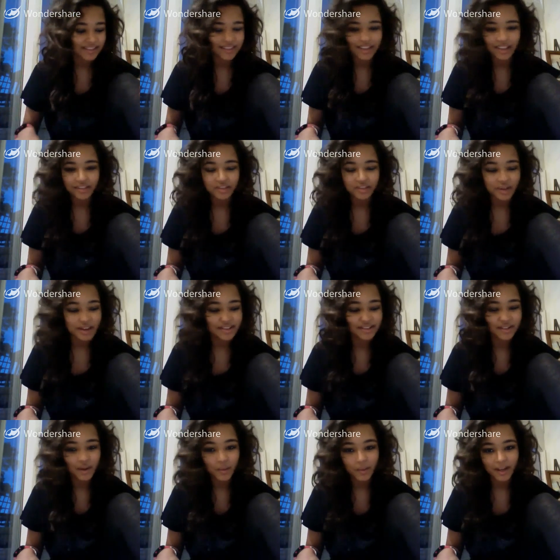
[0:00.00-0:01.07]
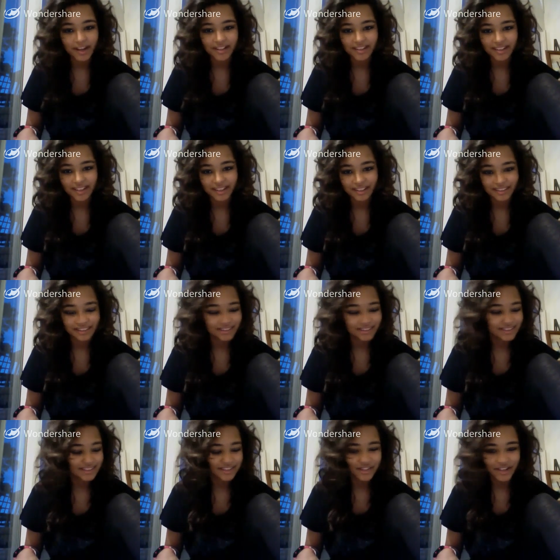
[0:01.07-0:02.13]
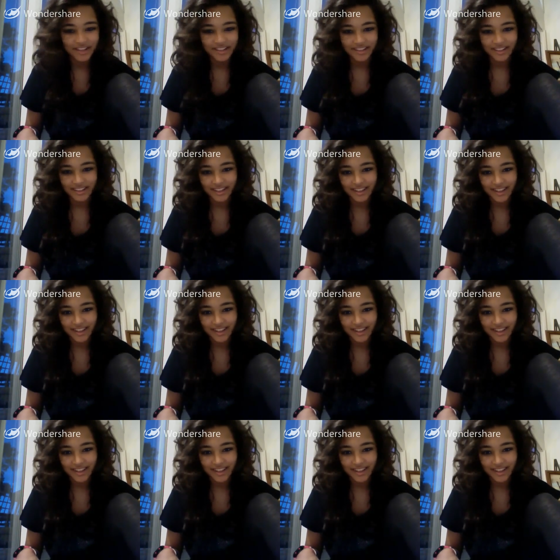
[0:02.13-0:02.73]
because I love you guys so much. Like it's crazy.